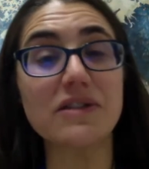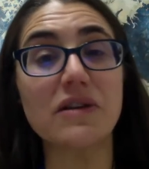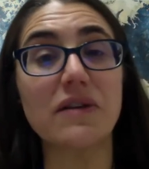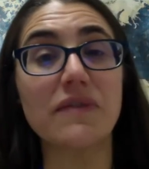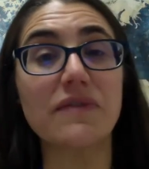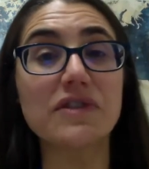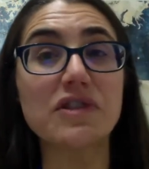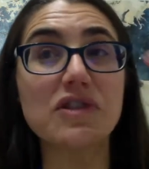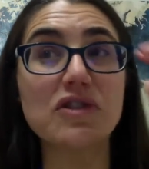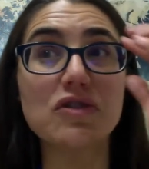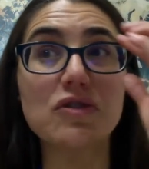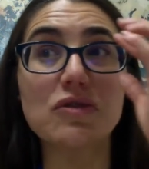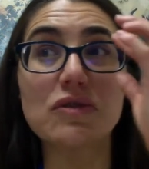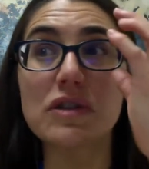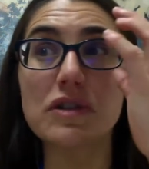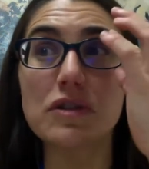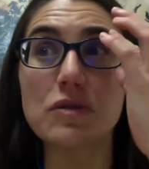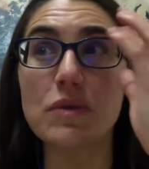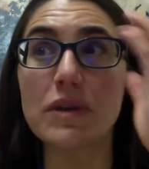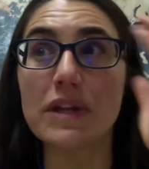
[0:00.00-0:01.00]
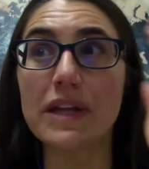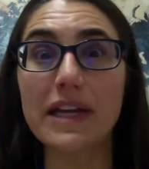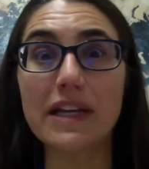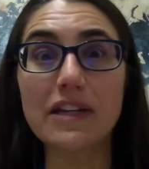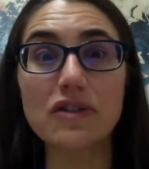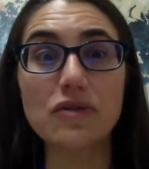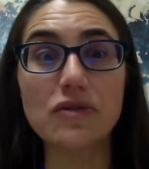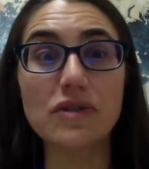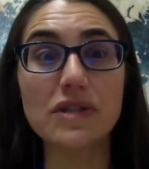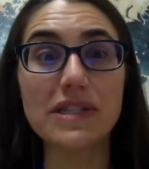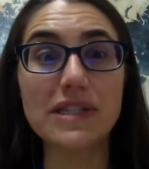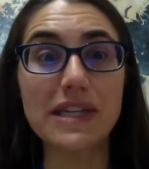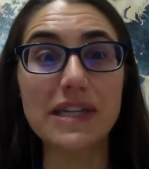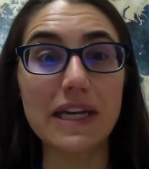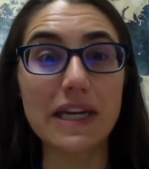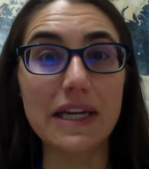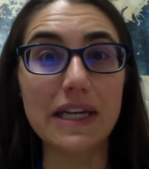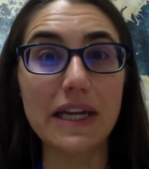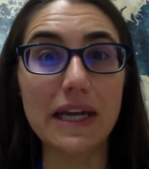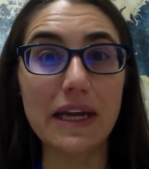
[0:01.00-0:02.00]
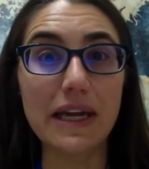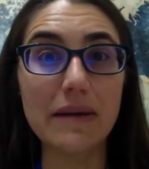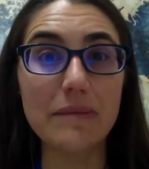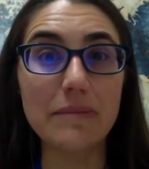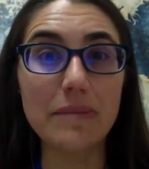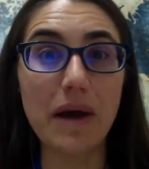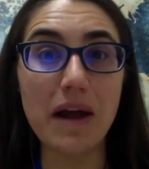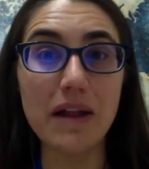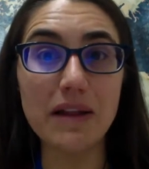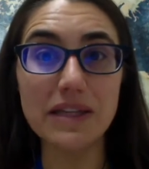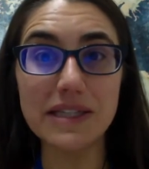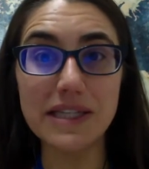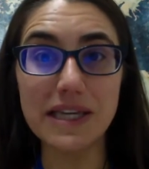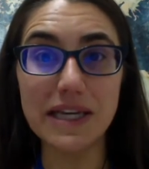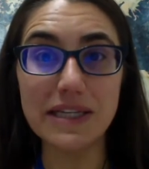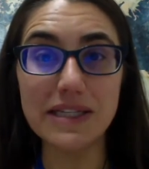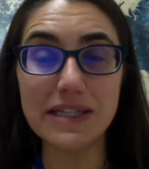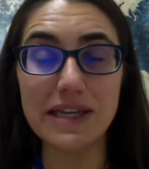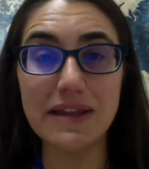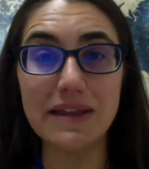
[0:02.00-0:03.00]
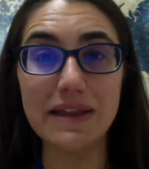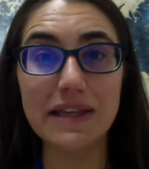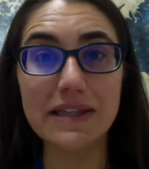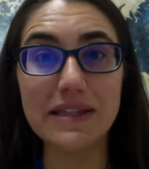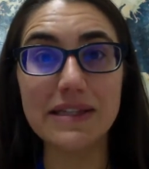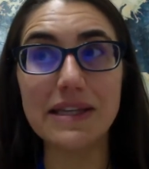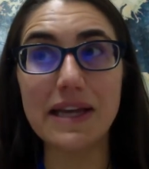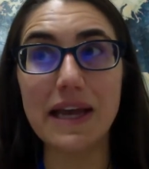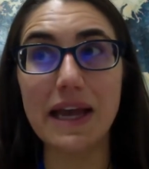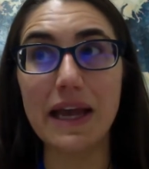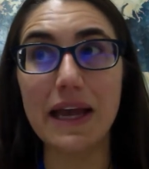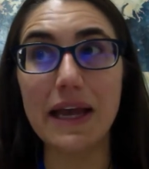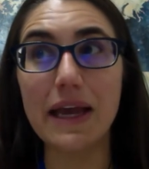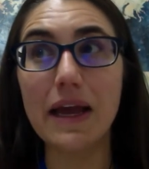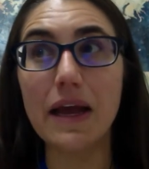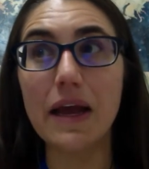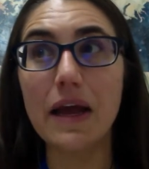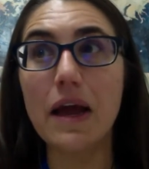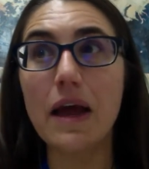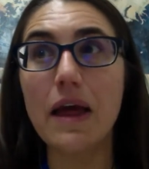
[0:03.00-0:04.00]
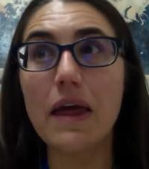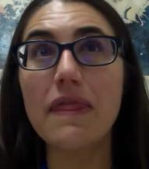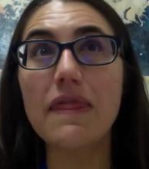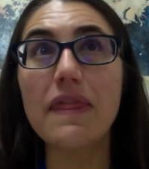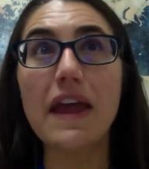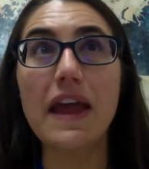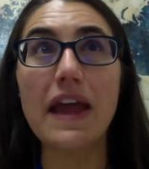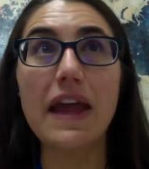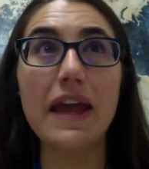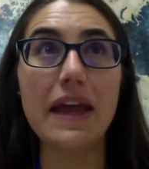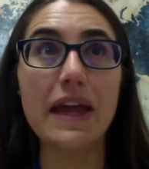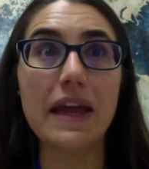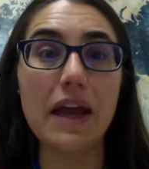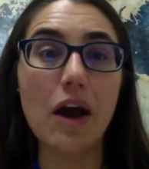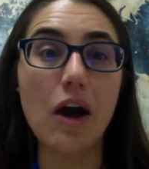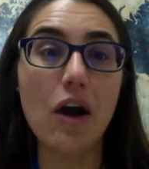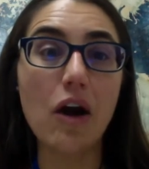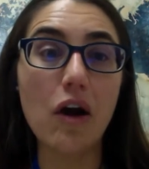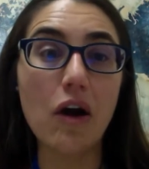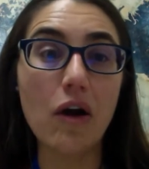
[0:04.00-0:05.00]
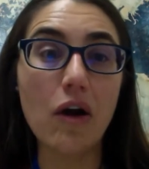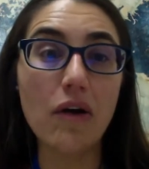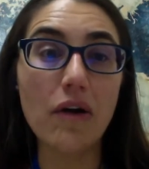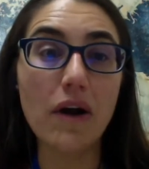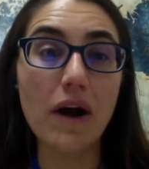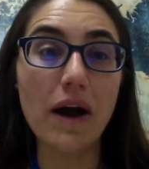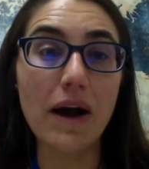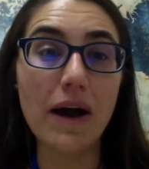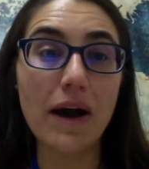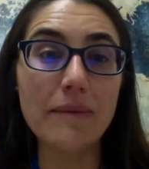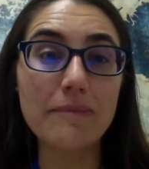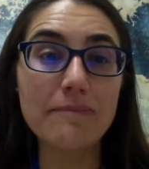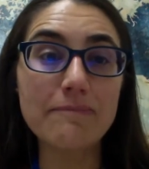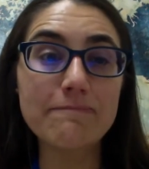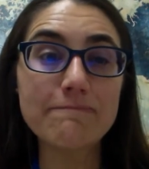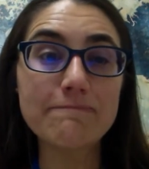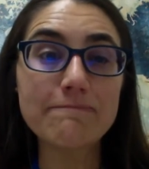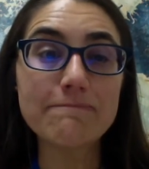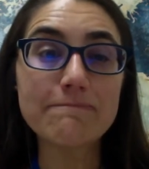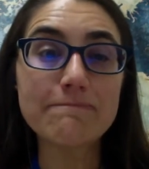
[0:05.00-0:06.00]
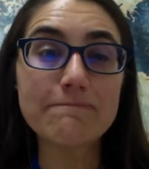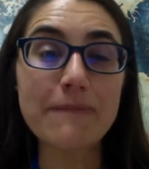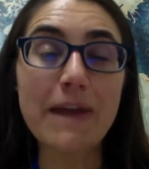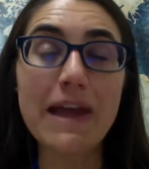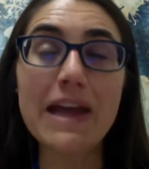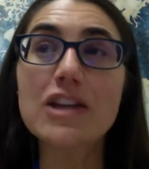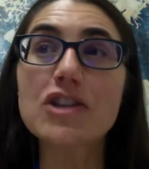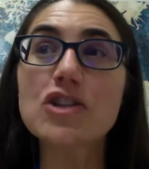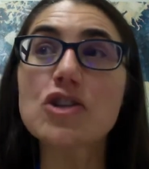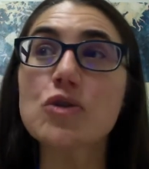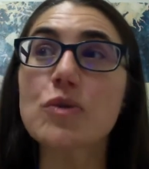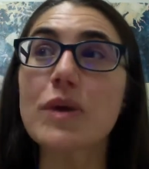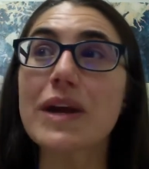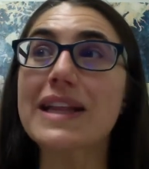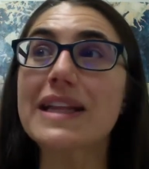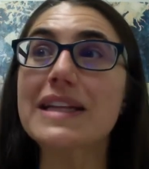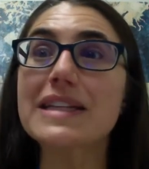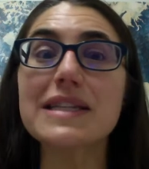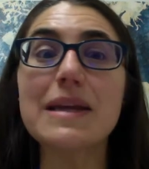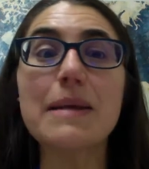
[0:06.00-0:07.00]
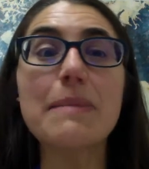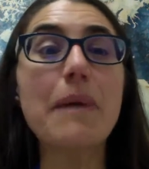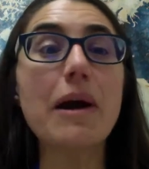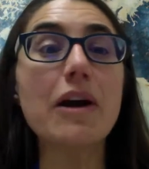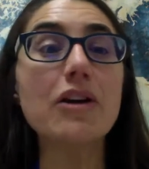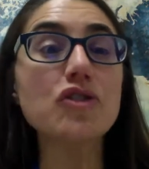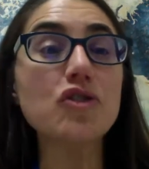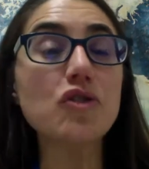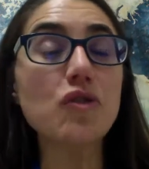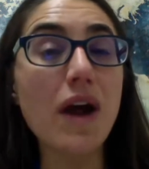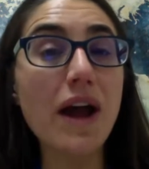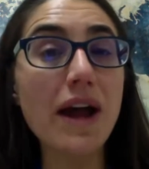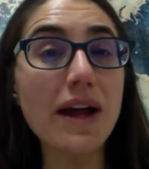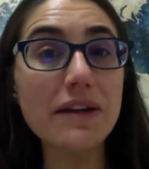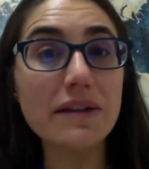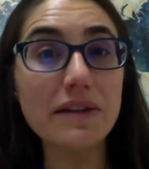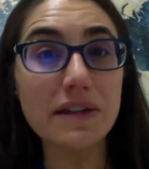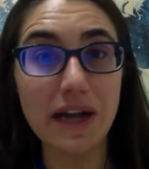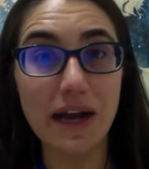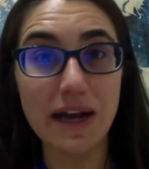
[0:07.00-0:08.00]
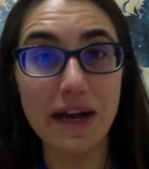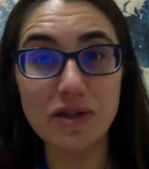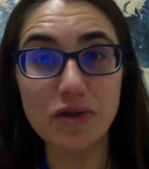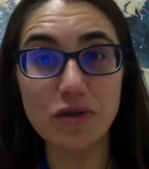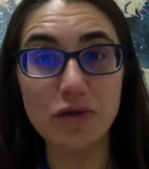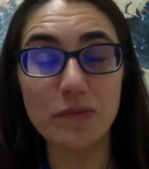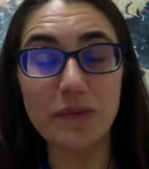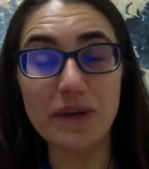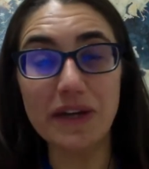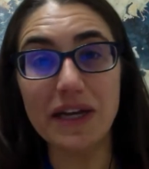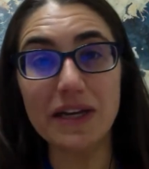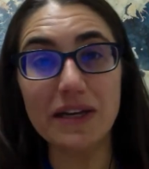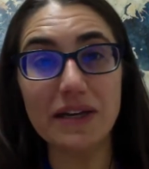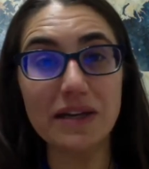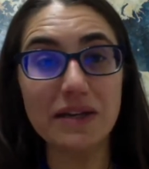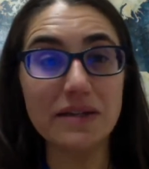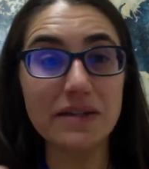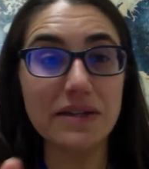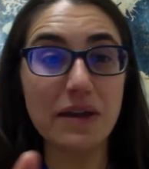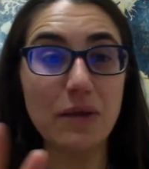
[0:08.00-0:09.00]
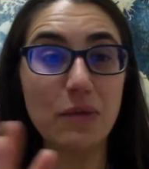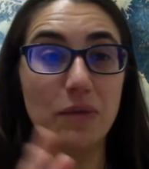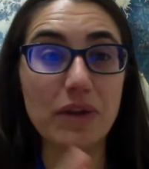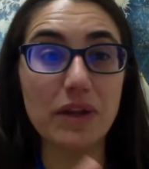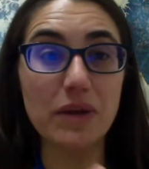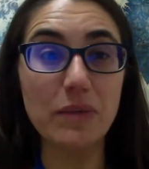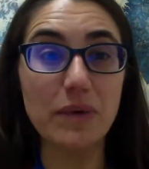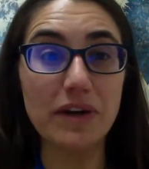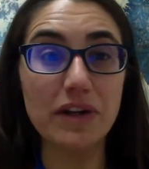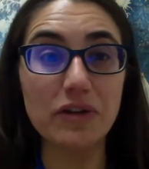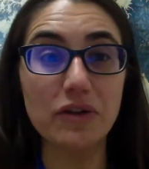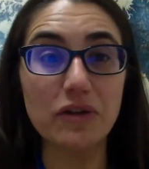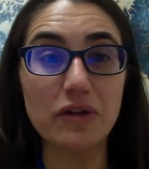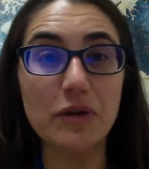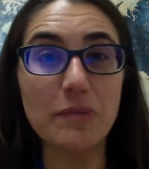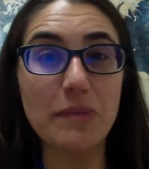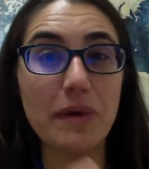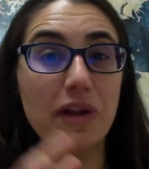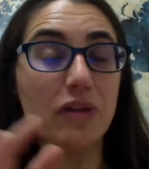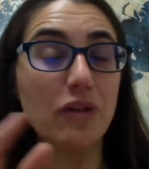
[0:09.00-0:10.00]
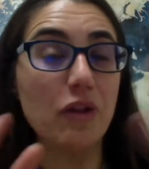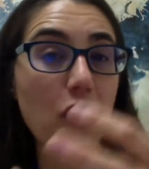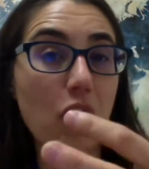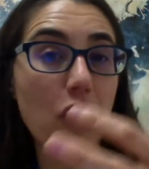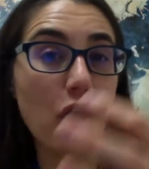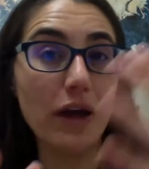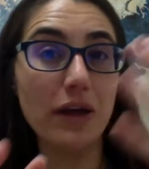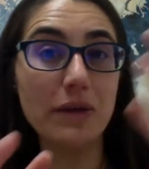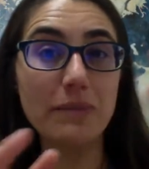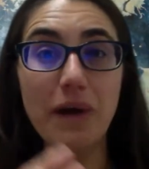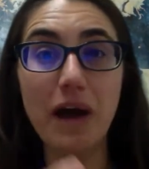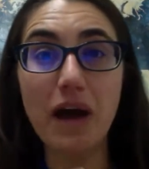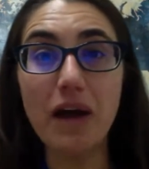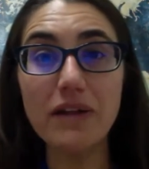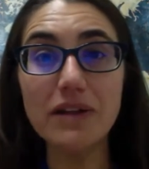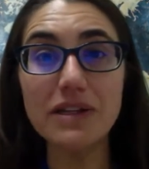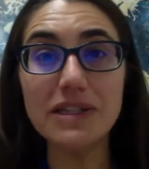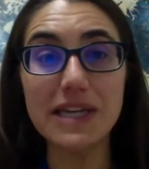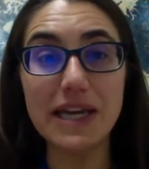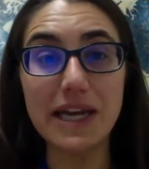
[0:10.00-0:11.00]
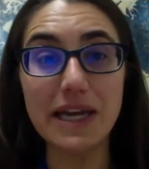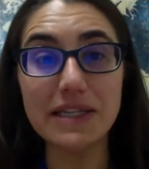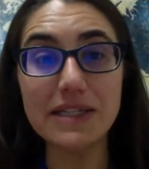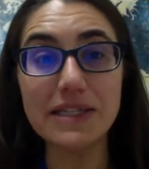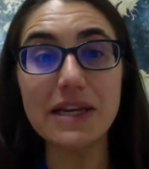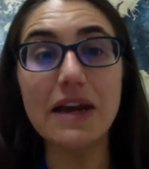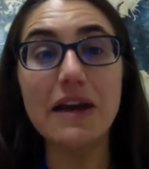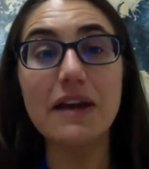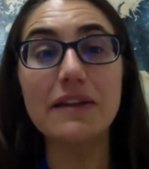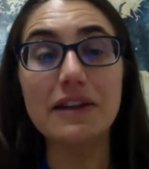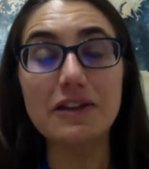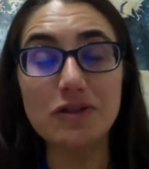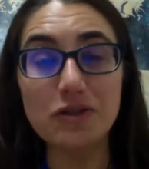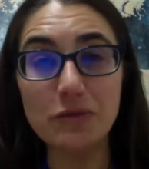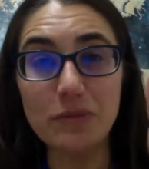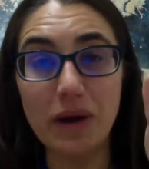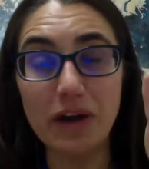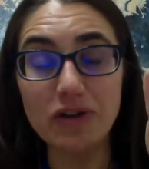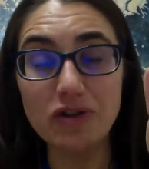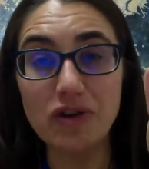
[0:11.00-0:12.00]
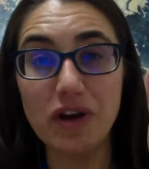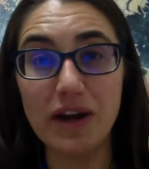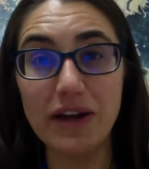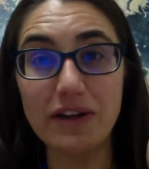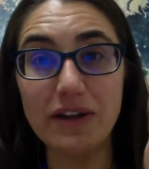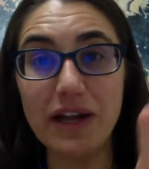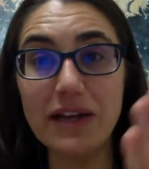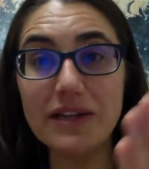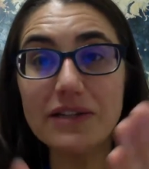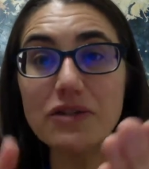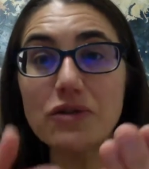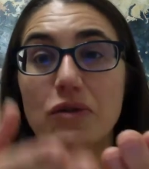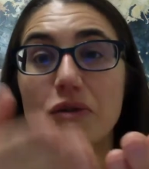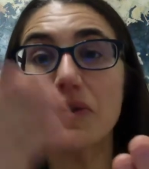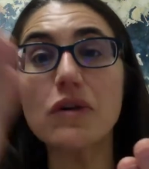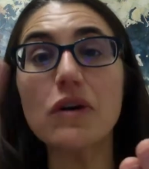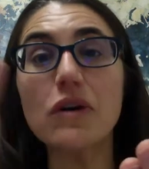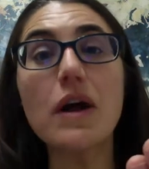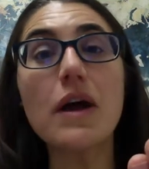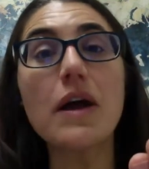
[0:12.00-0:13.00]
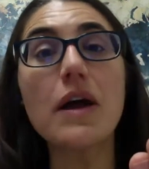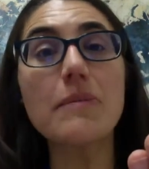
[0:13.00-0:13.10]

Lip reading: So if a student is really interested in politics, and let's say they are doing, let's say, mock trial in high school because they really want to learn about law and politics, they do mock trial in high school.